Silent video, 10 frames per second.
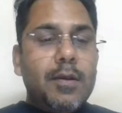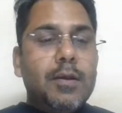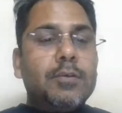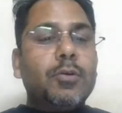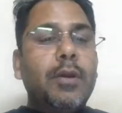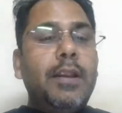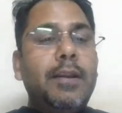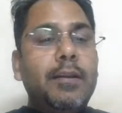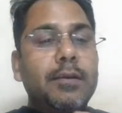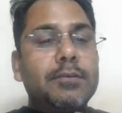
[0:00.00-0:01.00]
So
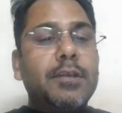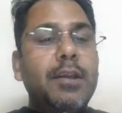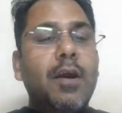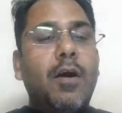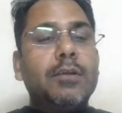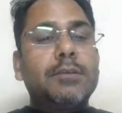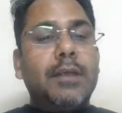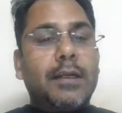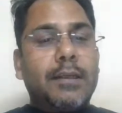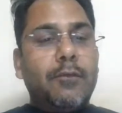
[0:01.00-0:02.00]
industry or
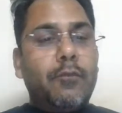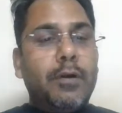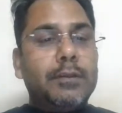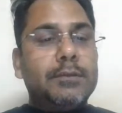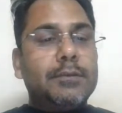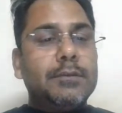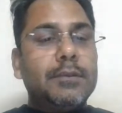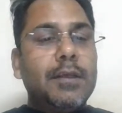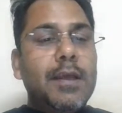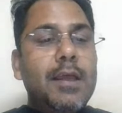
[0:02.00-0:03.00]
sector funds.
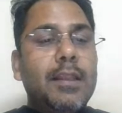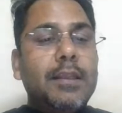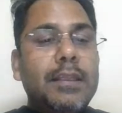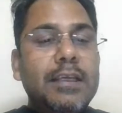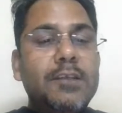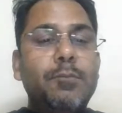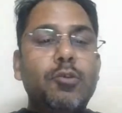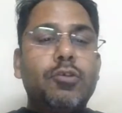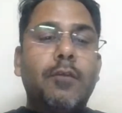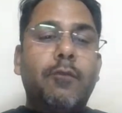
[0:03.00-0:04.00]
These
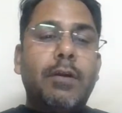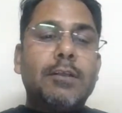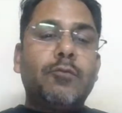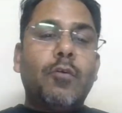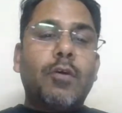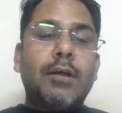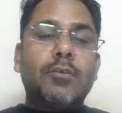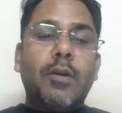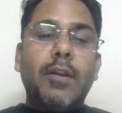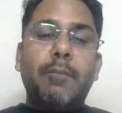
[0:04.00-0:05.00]
mutual funds focus
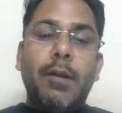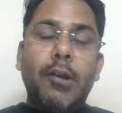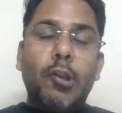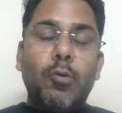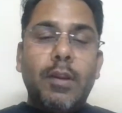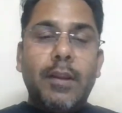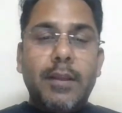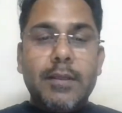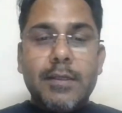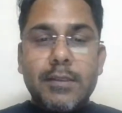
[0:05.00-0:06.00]
on a particular
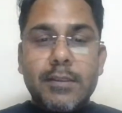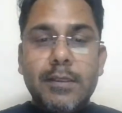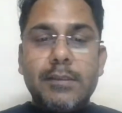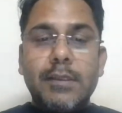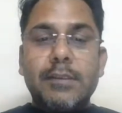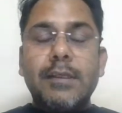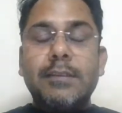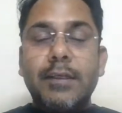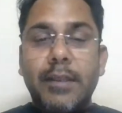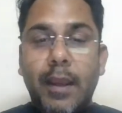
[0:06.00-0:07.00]
industry such as
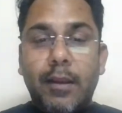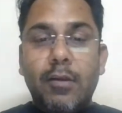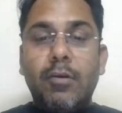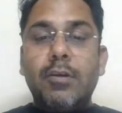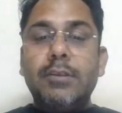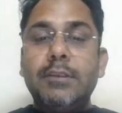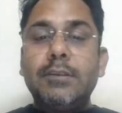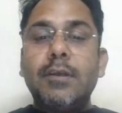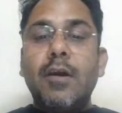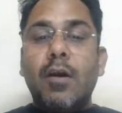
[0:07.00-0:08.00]
a
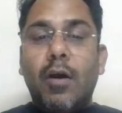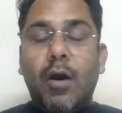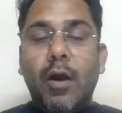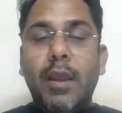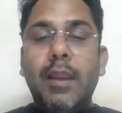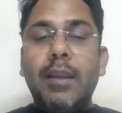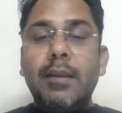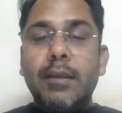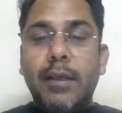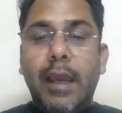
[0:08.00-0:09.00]
technology,
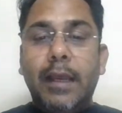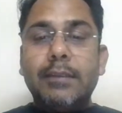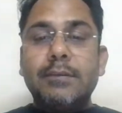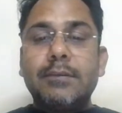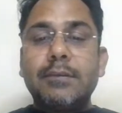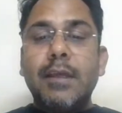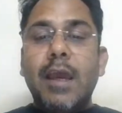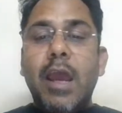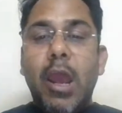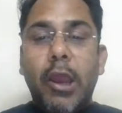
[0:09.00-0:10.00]
oil, gas,
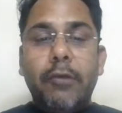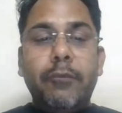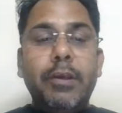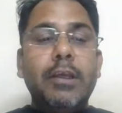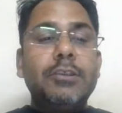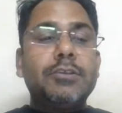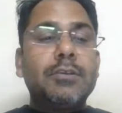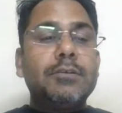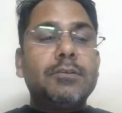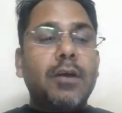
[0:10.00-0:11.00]

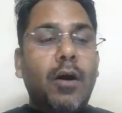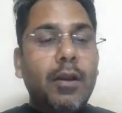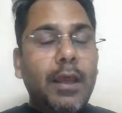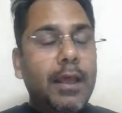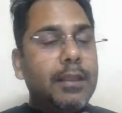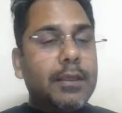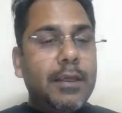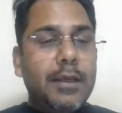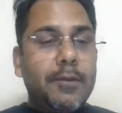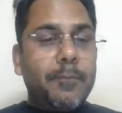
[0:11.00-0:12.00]
aviations, or
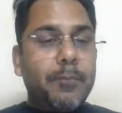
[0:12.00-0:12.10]
healthcare.